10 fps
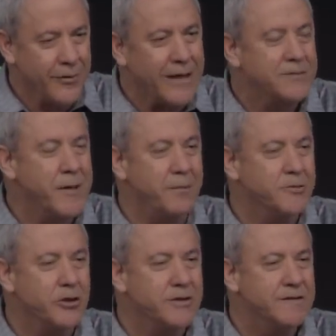Cracks me
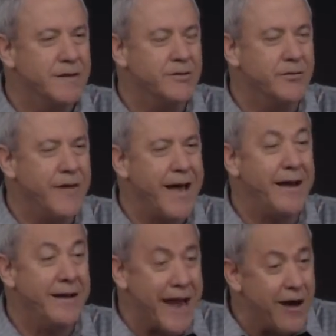up. Churches that do
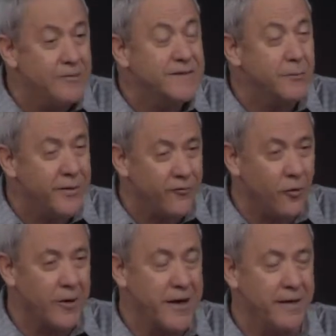that announce it
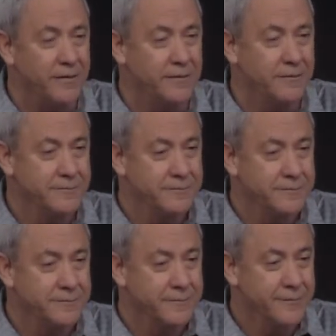beforehand
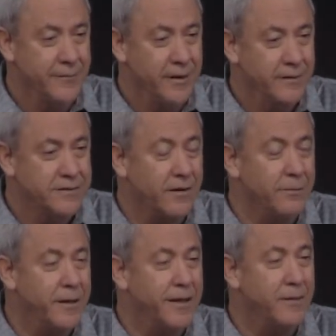so
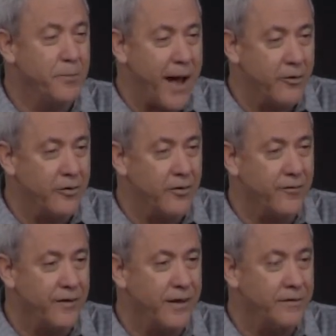everybody can powder their
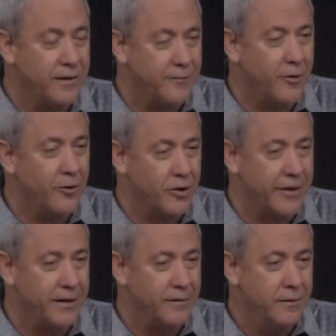feet and come all
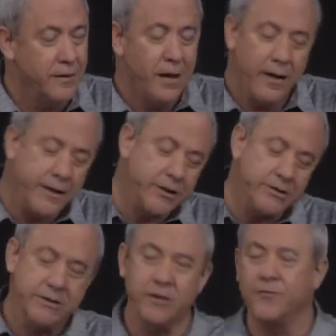clean. I think you
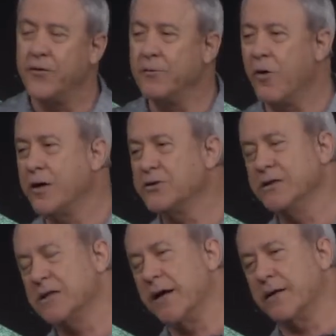should do foot
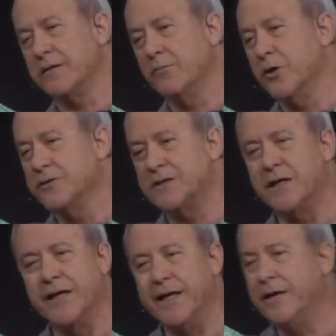washings like at the
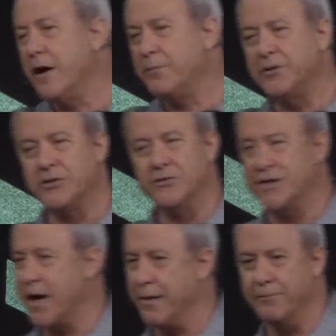most inopportune
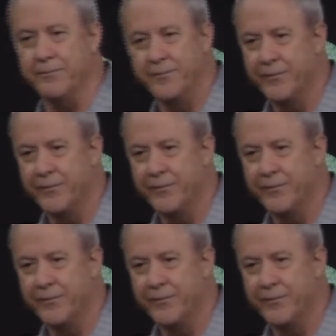time,